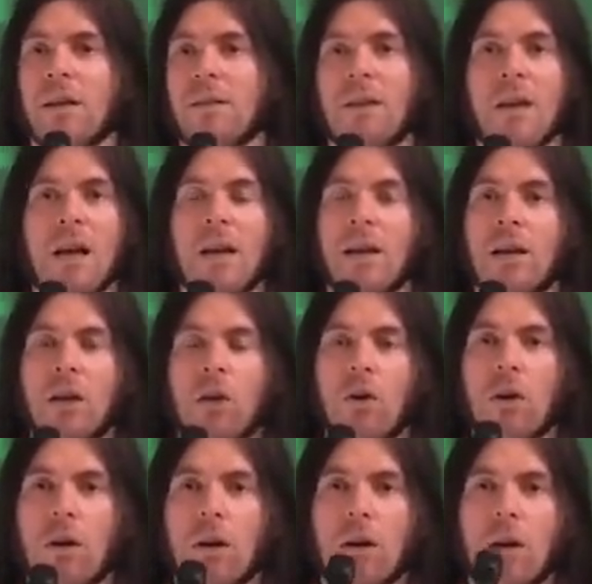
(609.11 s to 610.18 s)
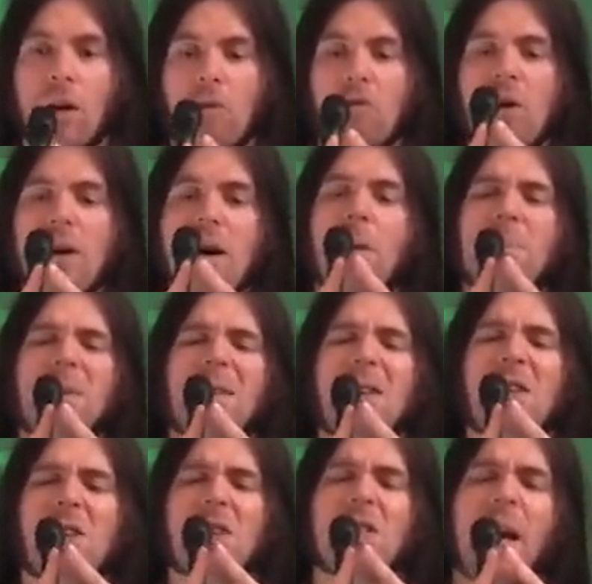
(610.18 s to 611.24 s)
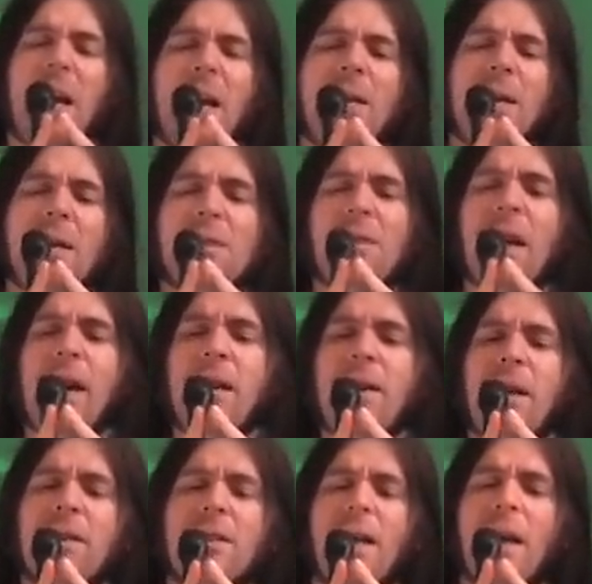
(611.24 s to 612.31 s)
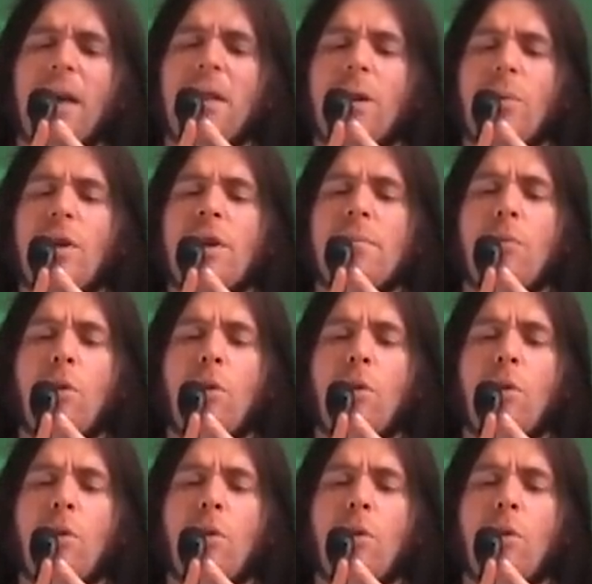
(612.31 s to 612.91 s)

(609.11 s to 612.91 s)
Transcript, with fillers: and you know, right up to this tiny wee